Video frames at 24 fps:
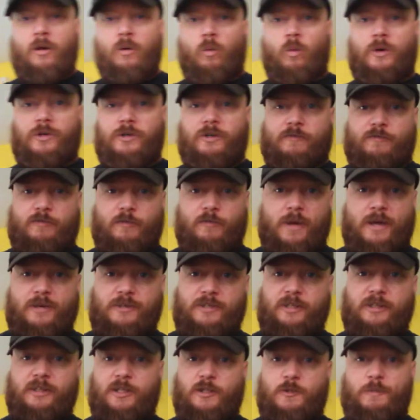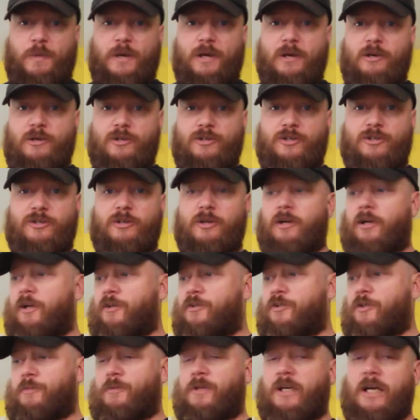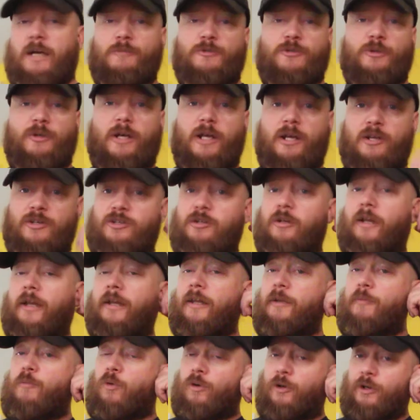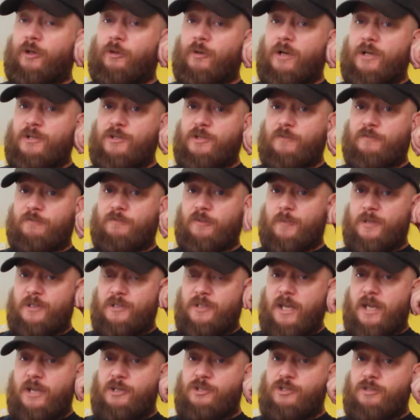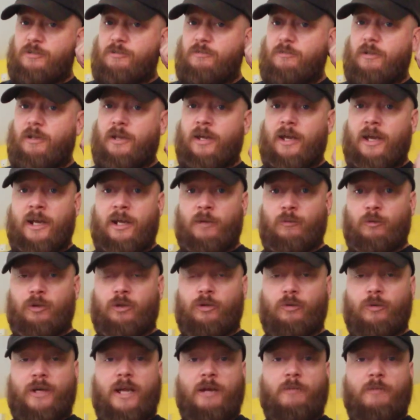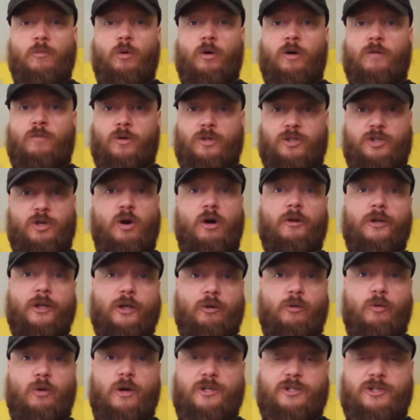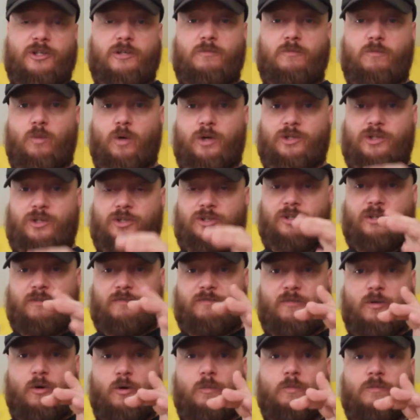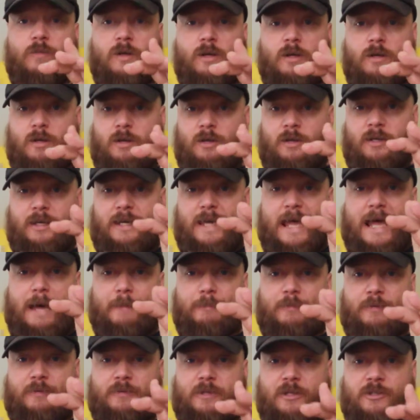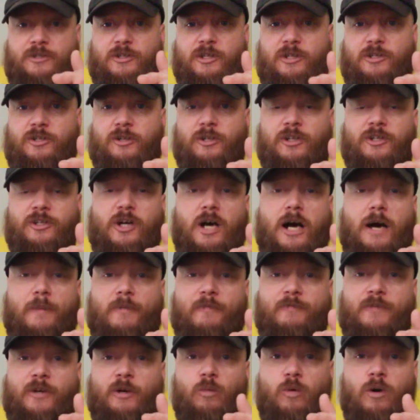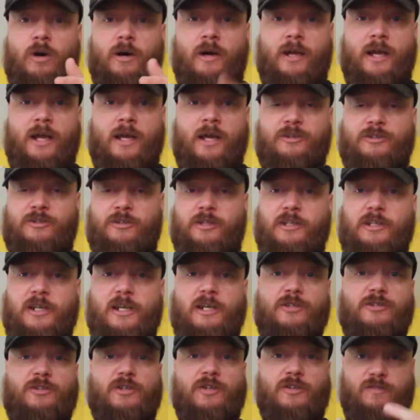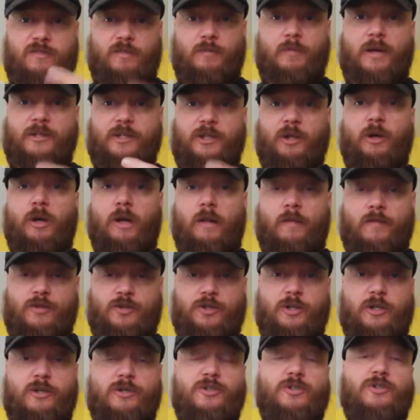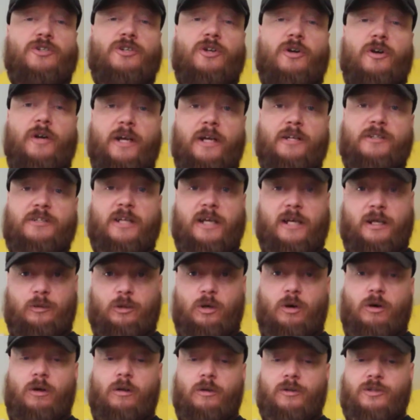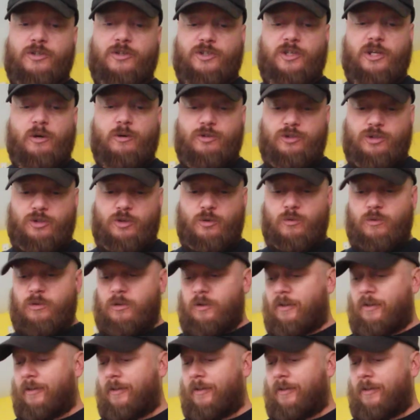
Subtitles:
when you're fermenting these beers, sometimes you'll get a slightly more aggressive fermentation, and it will create more of what's called a krausen, which is the foam cap that sits on the top of your wort as the yeast is fermenting all of the sugars and turning it to alcohol and CO2.